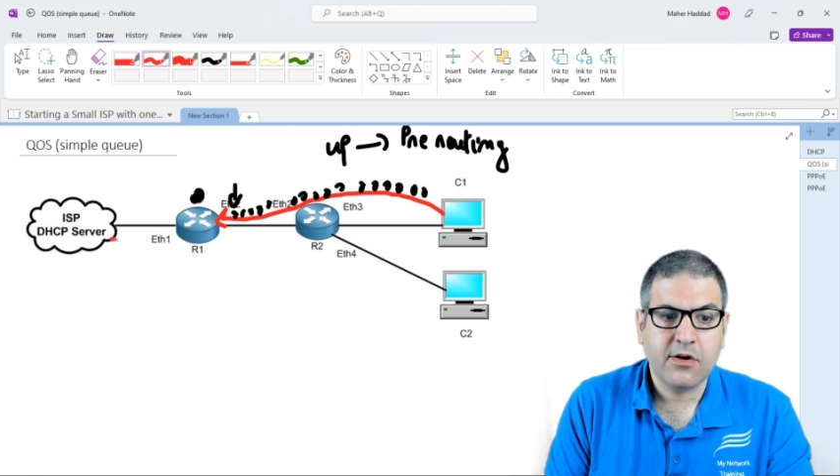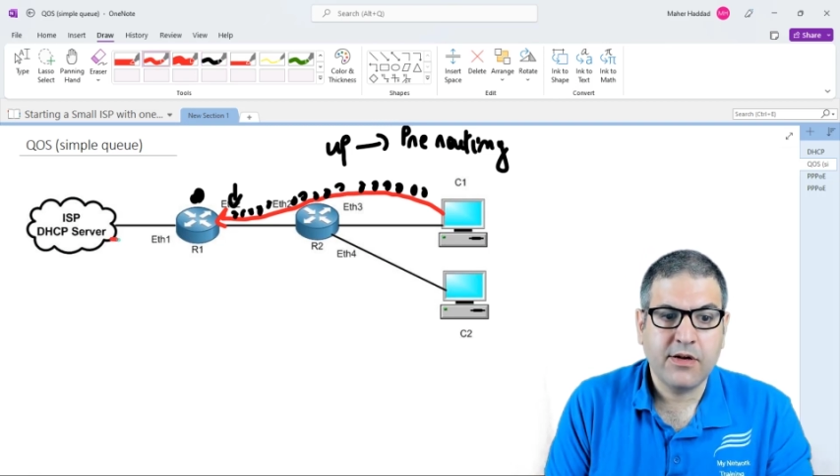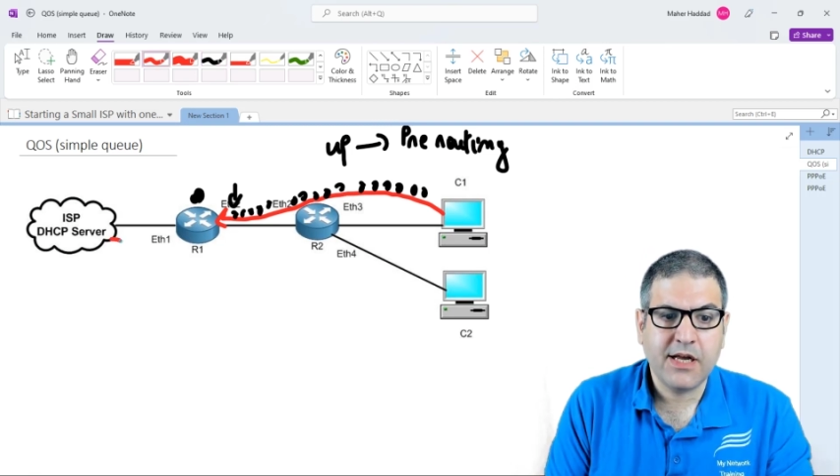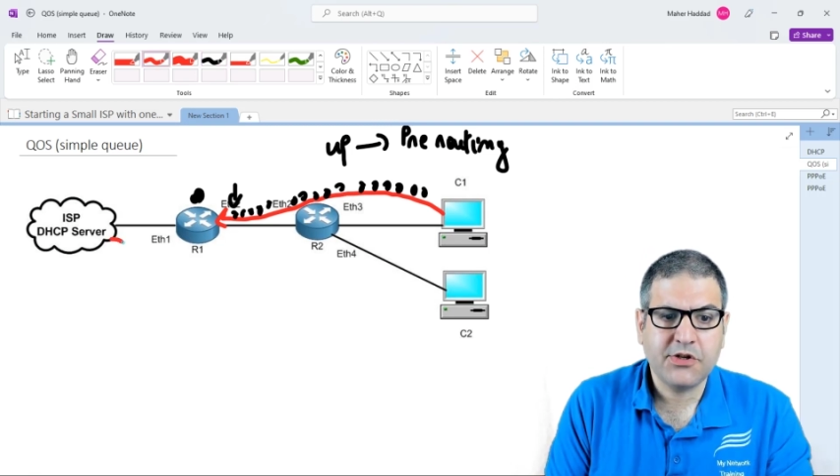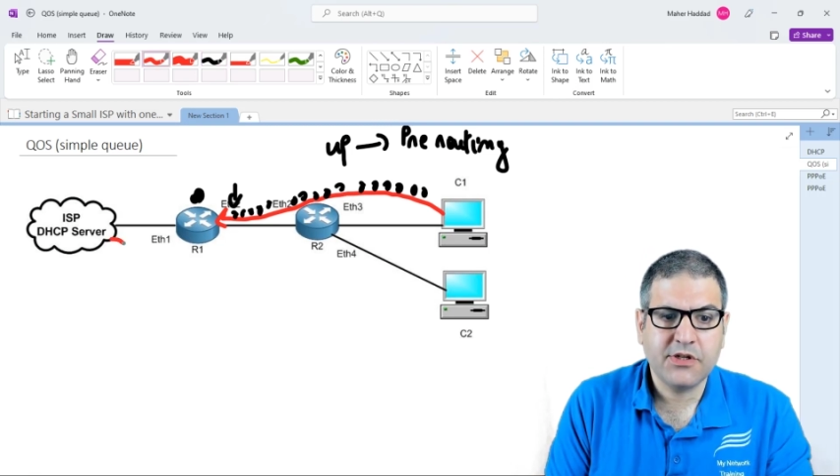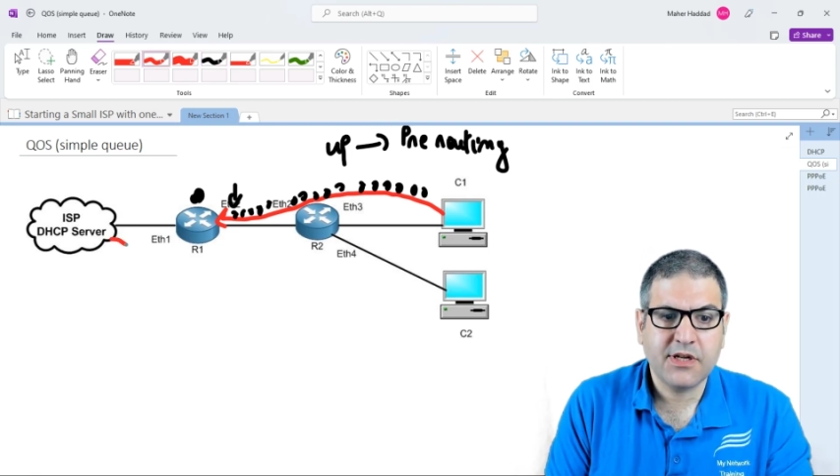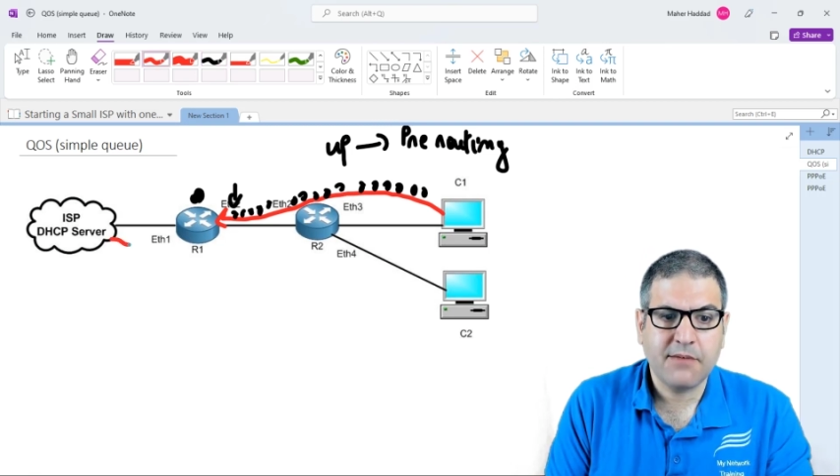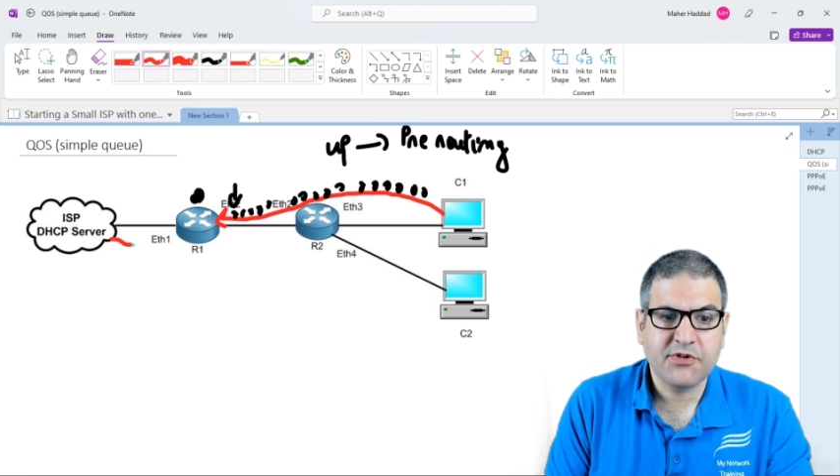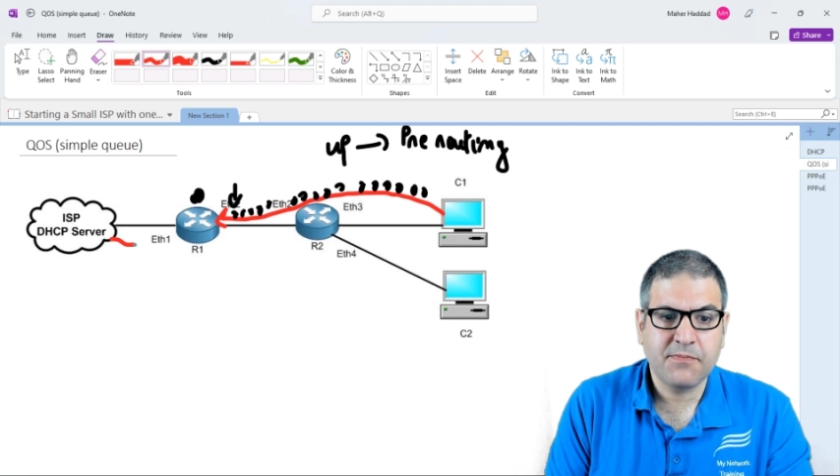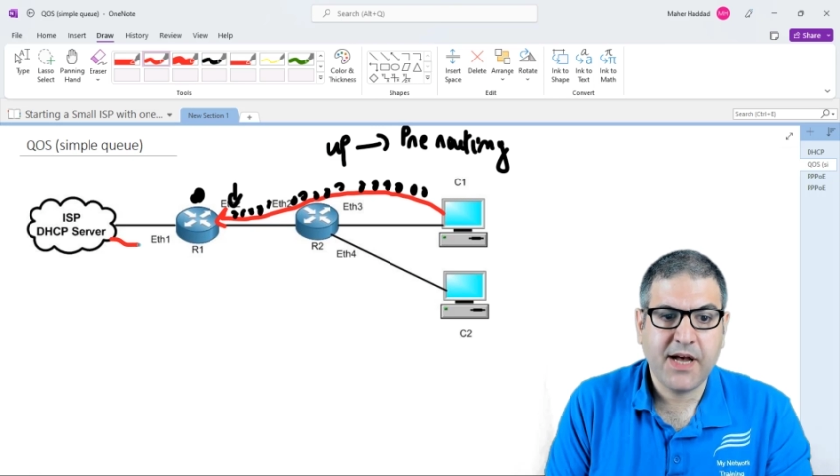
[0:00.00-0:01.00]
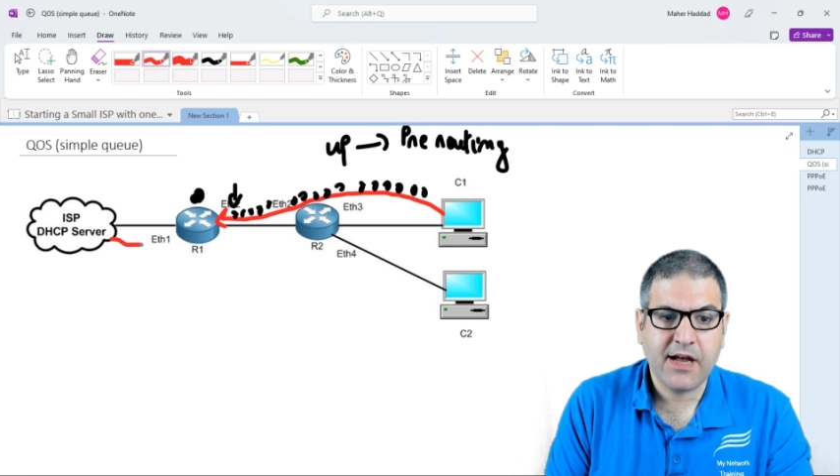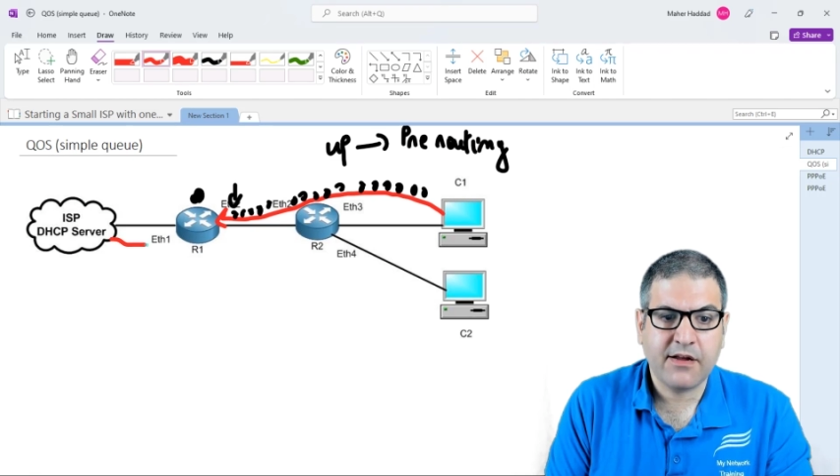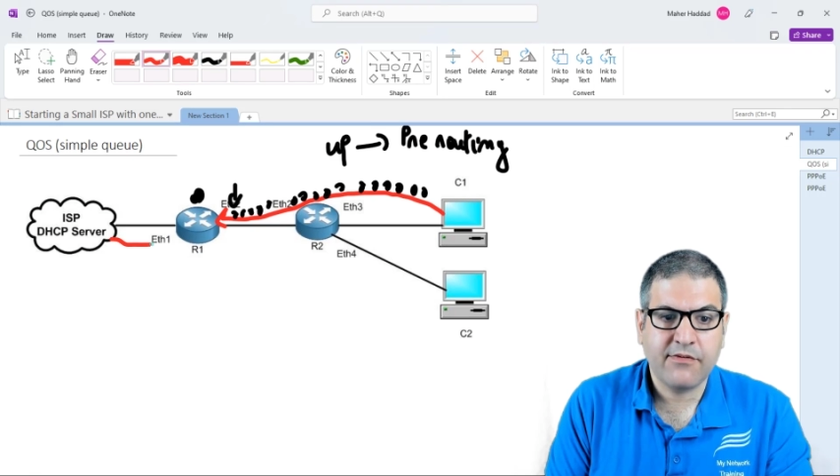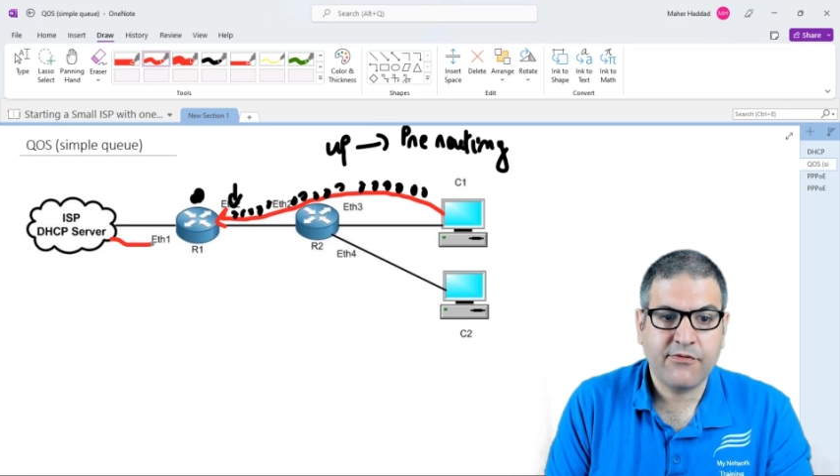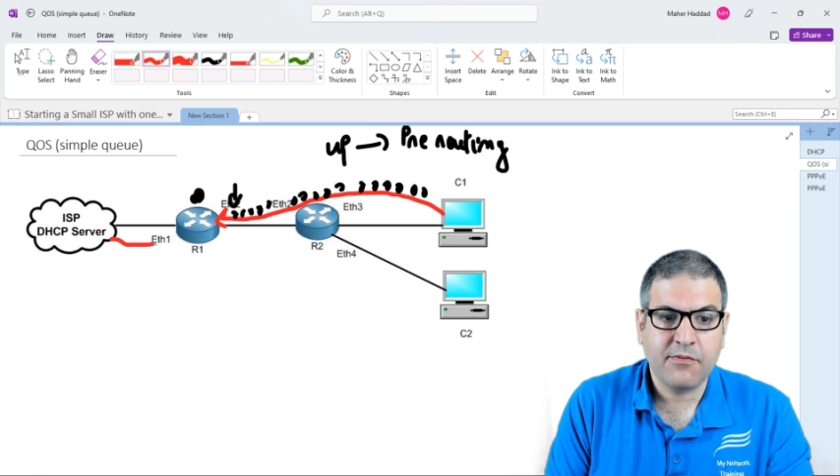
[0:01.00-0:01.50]
connection comes back
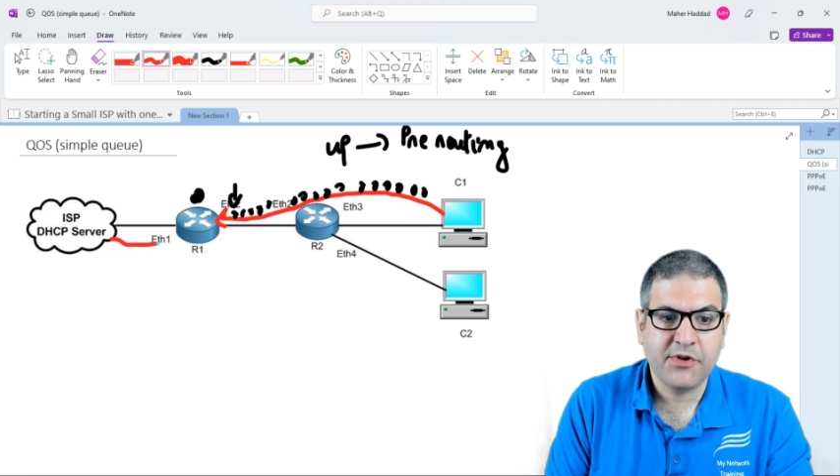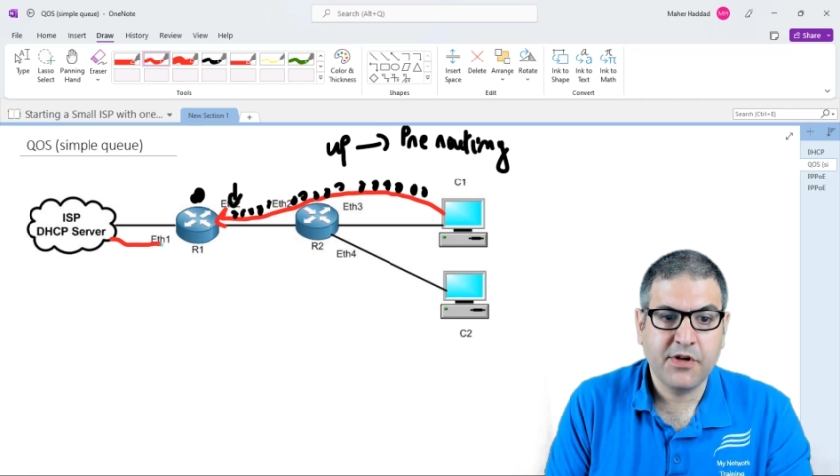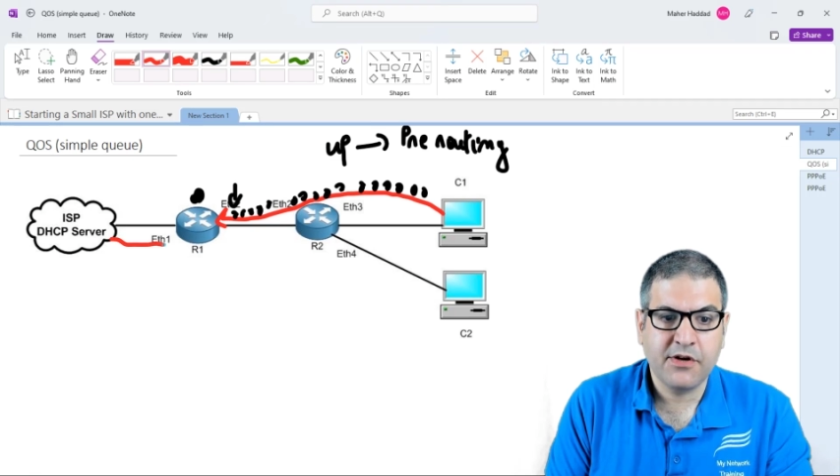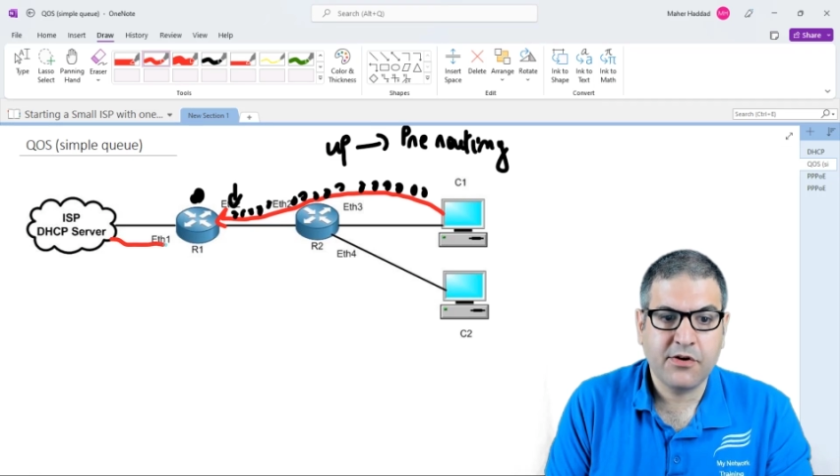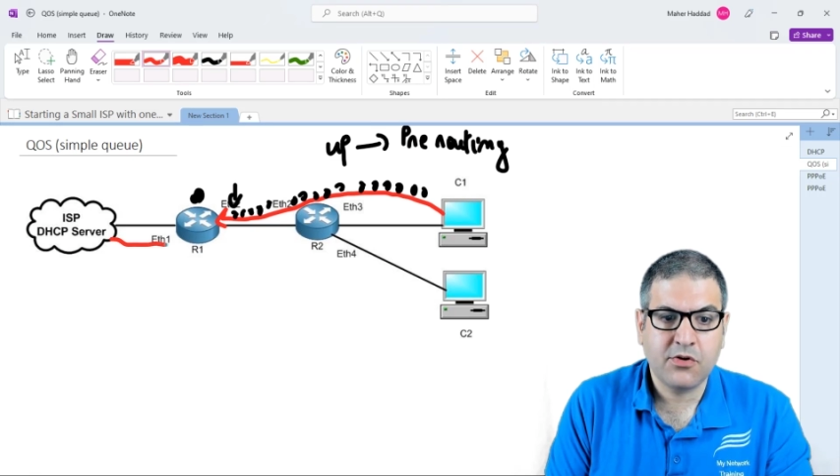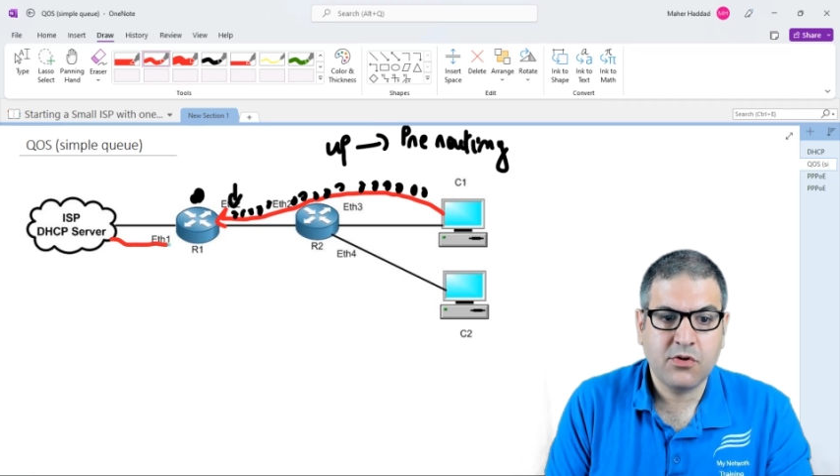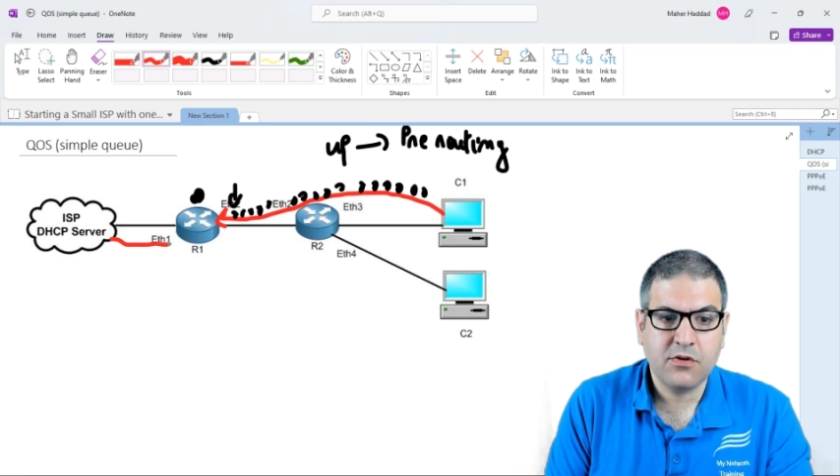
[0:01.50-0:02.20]
from here